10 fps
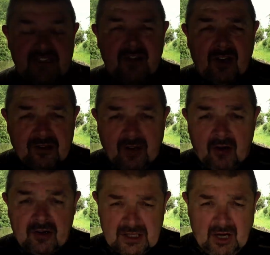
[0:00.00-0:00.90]
their
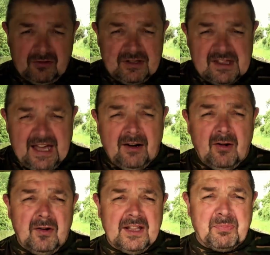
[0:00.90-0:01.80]
dog has got to say,
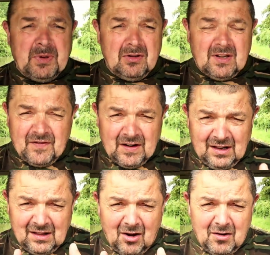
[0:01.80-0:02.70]
oh, it's
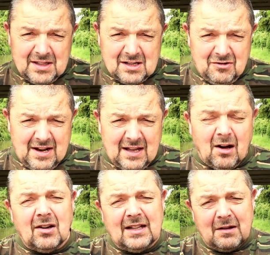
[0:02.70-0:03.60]
beautiful, oh, it's great,
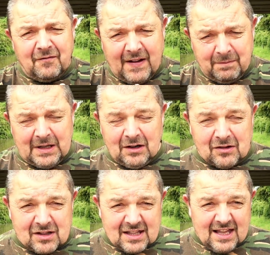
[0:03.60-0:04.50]
oh, isn't it
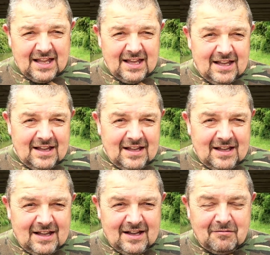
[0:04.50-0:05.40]
fabulous?
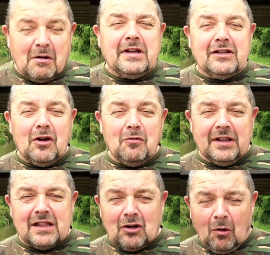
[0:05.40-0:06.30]
Well, we do
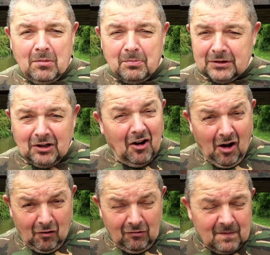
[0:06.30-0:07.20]
with some, but not all,